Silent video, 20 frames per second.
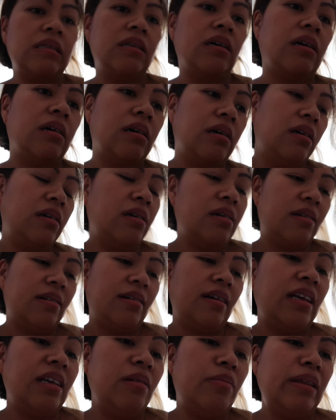the
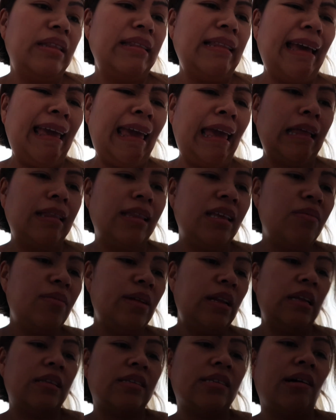end,
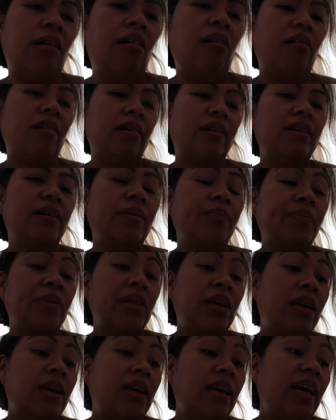even it's hard.
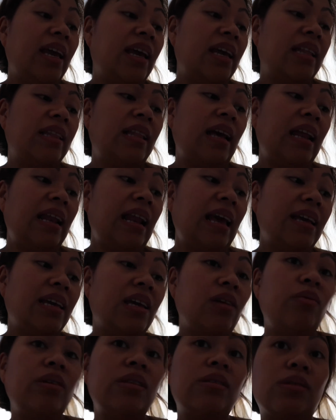And I like
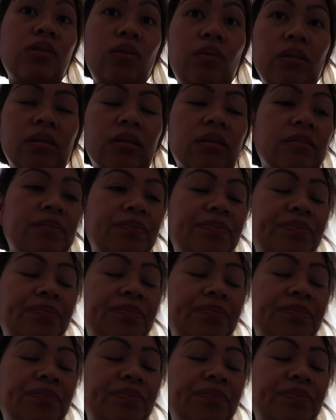it with salt.